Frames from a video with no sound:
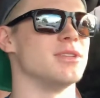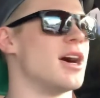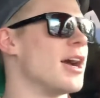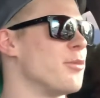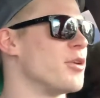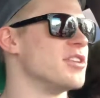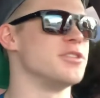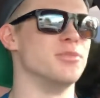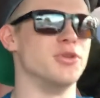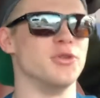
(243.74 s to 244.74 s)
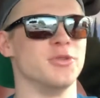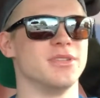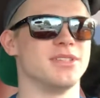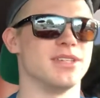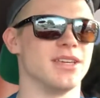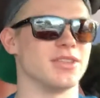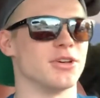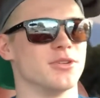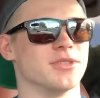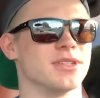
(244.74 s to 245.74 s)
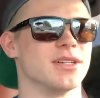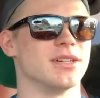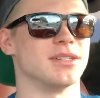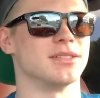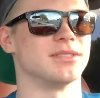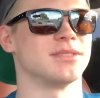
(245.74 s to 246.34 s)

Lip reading: higher price to boot to get those, to